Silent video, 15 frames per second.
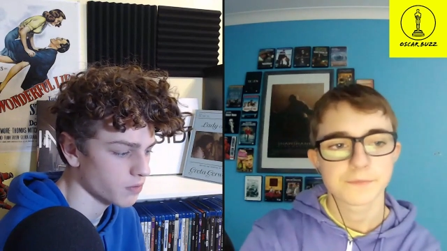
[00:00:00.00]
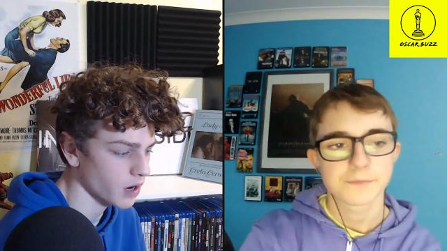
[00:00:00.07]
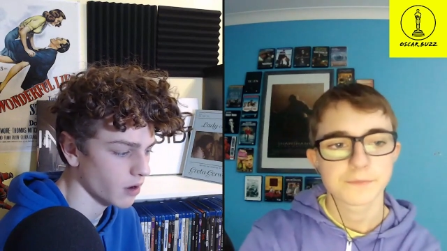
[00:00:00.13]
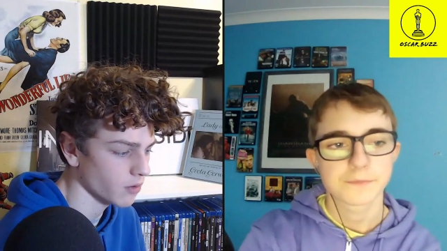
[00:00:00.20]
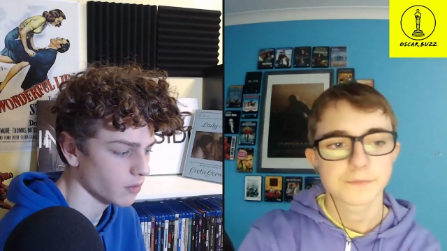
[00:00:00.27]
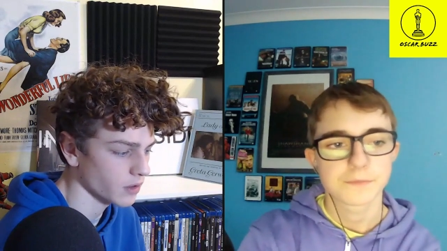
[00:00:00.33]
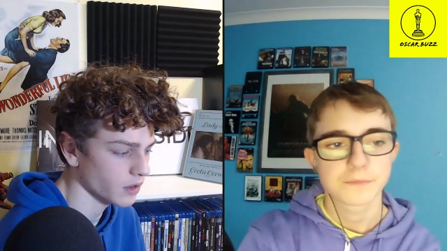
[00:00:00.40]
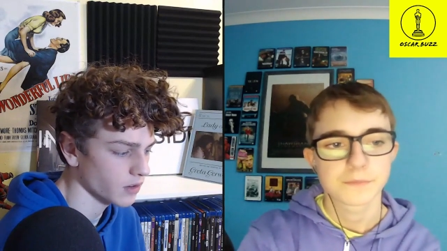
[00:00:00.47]

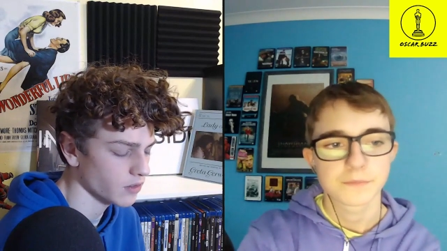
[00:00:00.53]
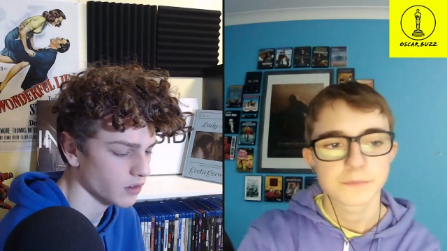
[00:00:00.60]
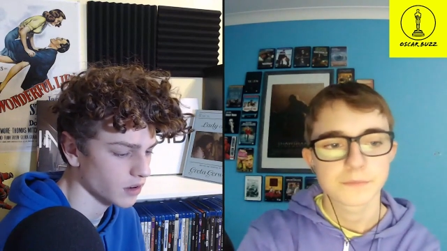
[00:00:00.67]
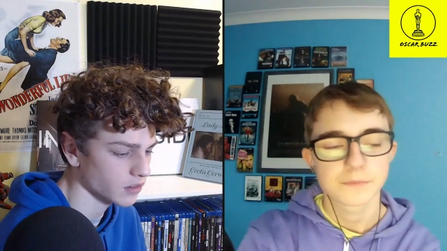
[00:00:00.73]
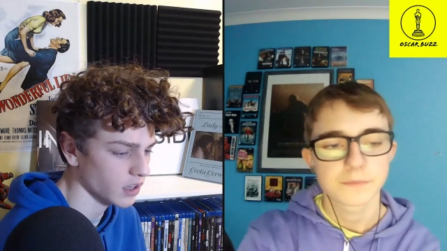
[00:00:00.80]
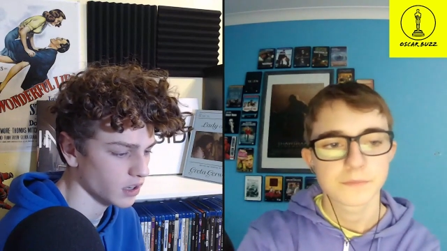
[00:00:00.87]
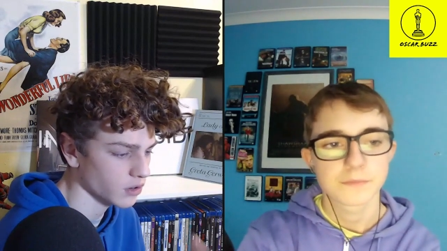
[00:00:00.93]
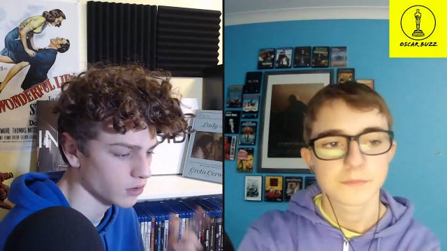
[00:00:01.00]
Speaker 1: probably
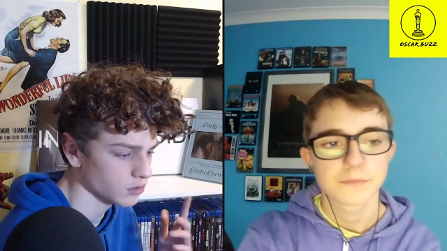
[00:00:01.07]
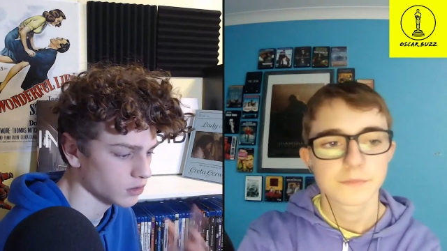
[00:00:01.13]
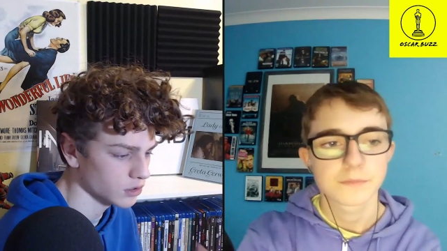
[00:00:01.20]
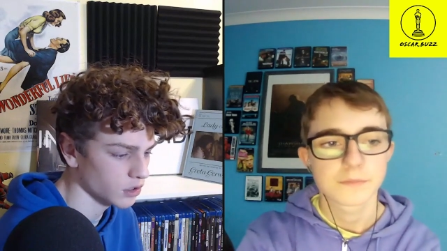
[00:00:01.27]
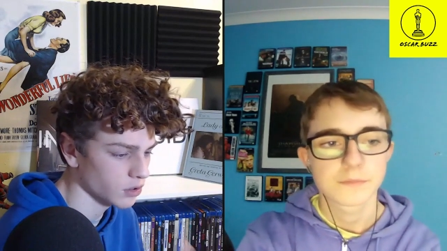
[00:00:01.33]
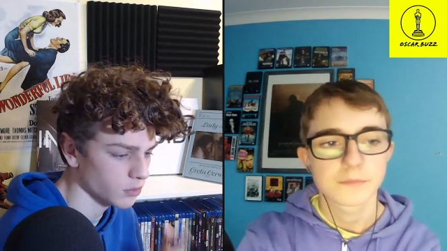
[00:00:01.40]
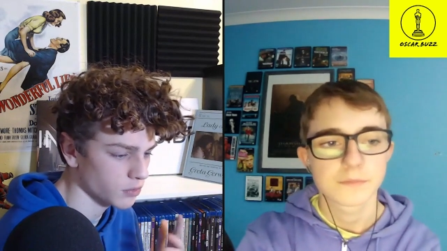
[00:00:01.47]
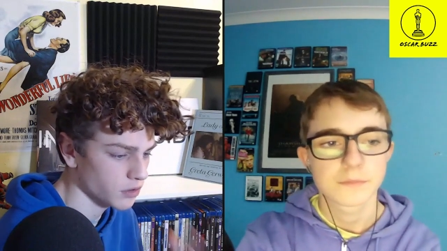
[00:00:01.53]
around like Golden
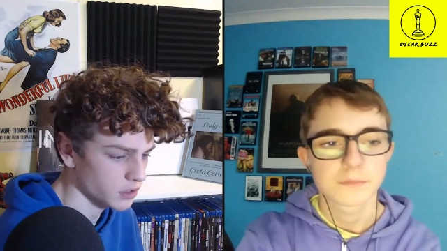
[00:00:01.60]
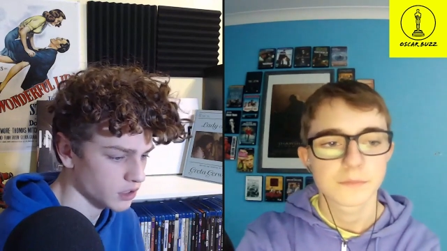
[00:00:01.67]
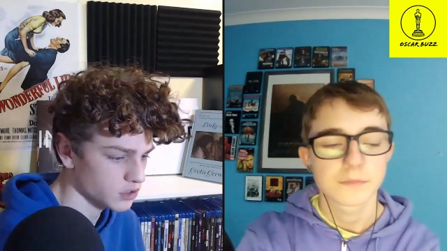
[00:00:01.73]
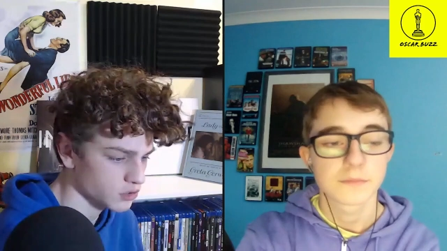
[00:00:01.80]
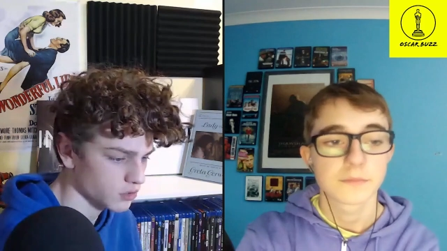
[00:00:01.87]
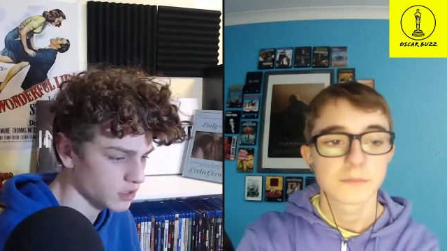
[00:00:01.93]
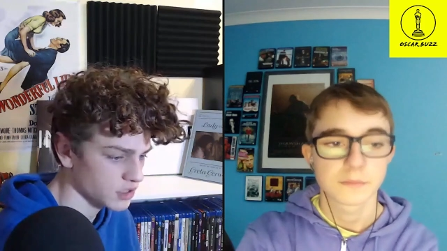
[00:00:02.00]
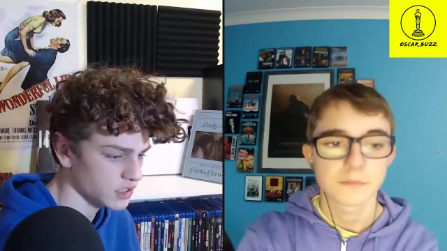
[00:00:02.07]
Globe,
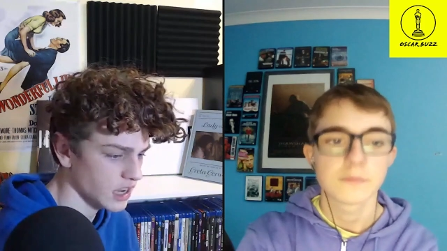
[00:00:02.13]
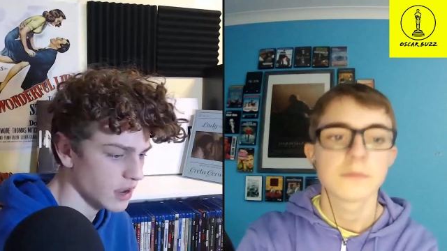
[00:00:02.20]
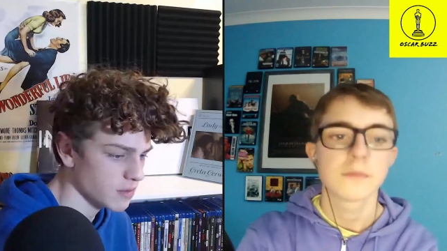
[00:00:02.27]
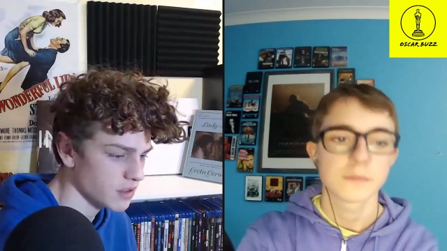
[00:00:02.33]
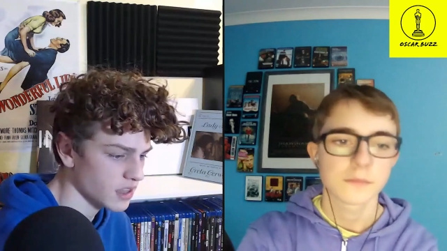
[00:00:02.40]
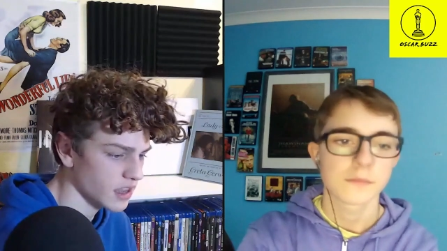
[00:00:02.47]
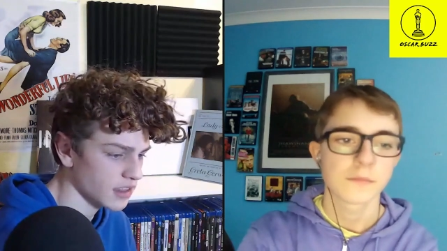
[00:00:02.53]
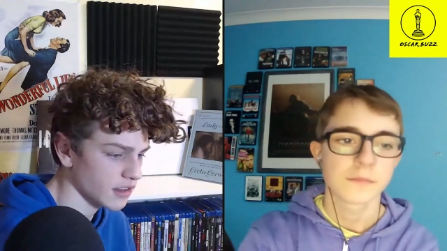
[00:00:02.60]
Critics' Choice
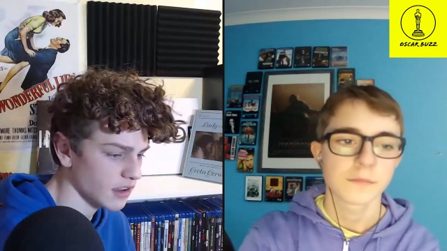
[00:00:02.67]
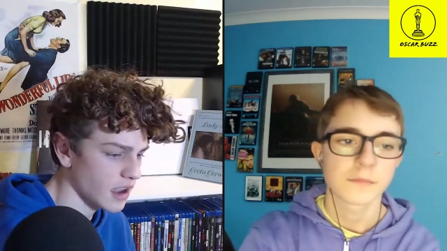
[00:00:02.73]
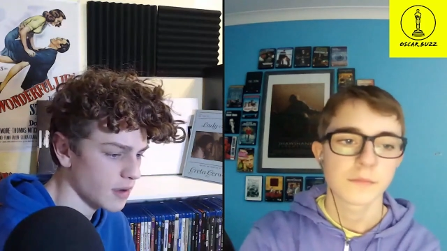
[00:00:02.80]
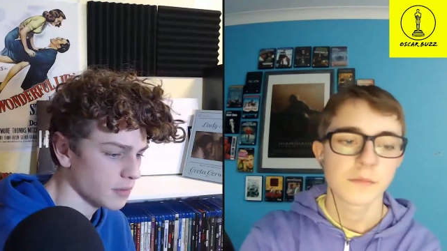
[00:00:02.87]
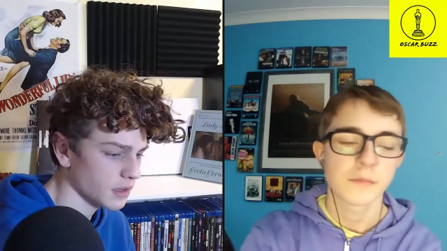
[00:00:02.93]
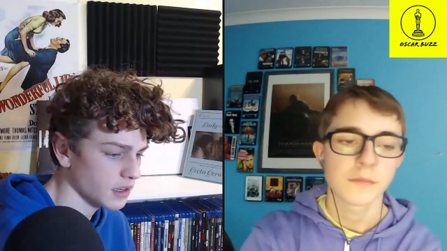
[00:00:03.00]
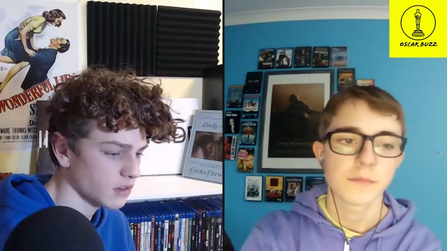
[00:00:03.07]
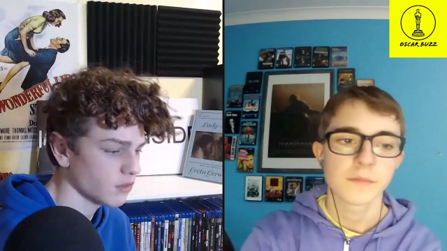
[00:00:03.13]
time, and that's all
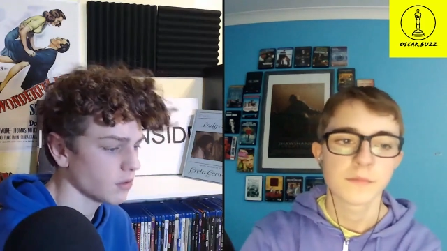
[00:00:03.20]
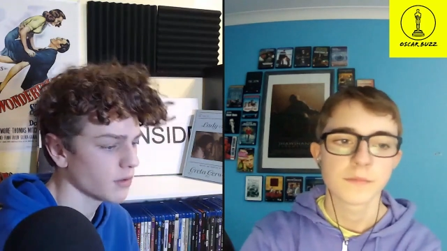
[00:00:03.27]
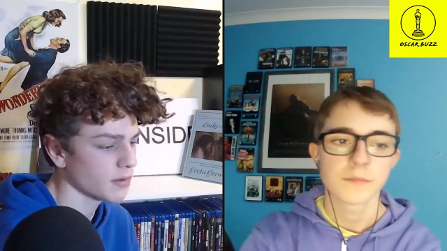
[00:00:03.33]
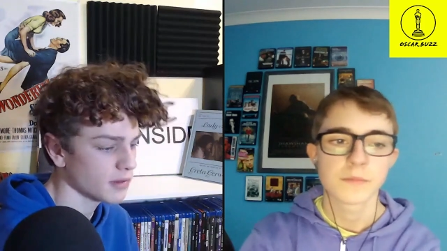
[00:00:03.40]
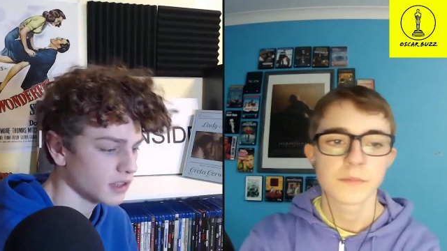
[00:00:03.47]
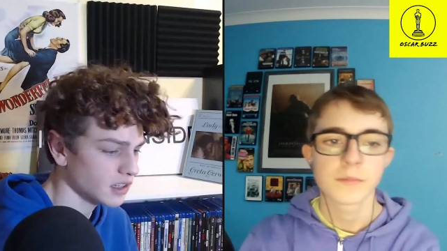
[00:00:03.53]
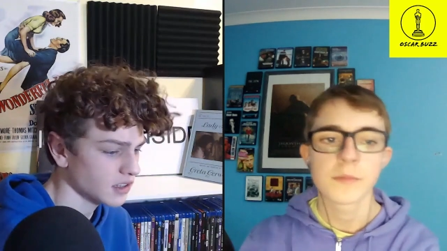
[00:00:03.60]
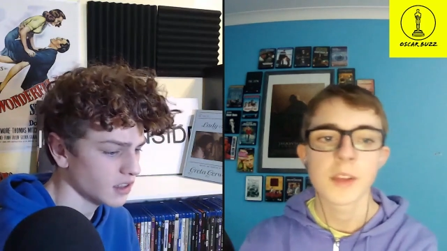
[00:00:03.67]
happening. We'll be
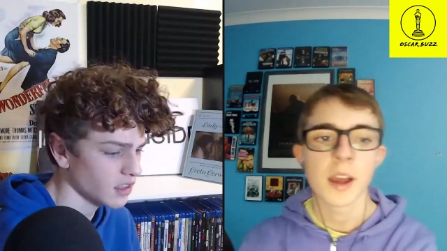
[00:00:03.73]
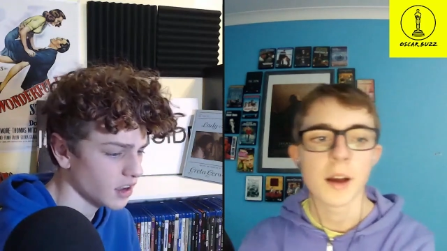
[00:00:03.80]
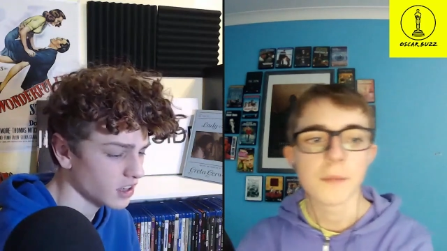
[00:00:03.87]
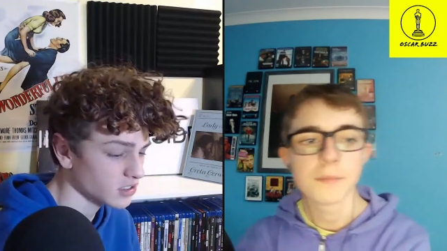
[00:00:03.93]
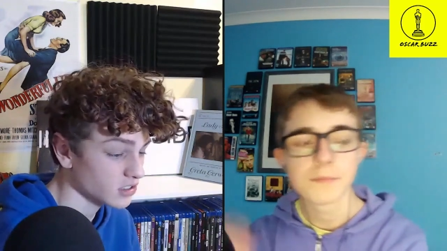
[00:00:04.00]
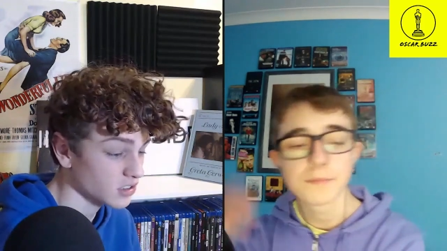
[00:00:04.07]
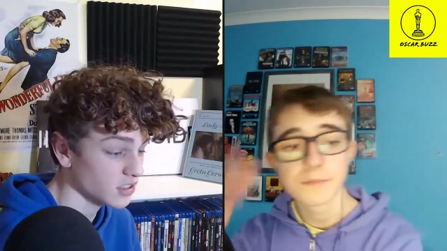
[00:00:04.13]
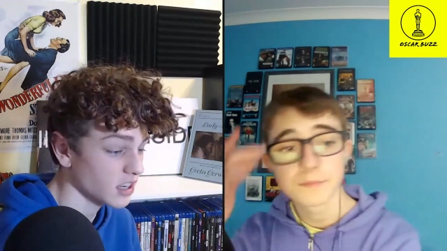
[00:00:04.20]
predicting the
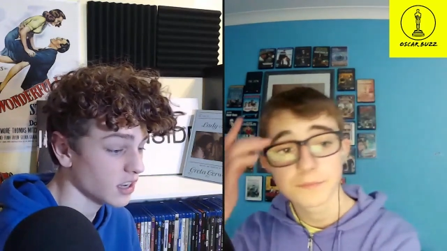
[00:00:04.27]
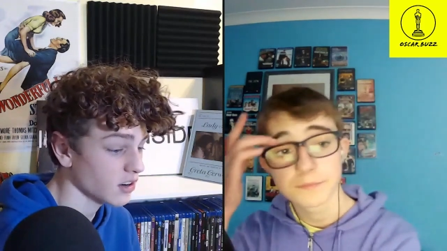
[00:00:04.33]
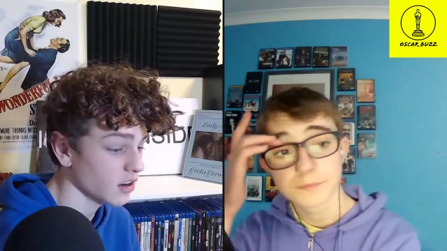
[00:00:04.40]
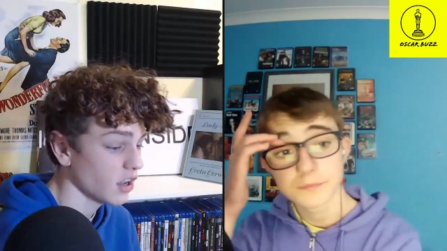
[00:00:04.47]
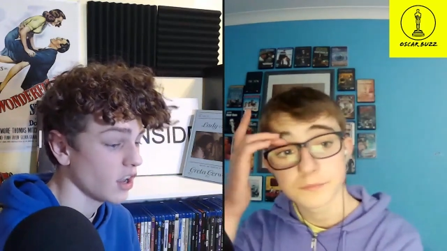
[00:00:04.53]
yeah. Oscars again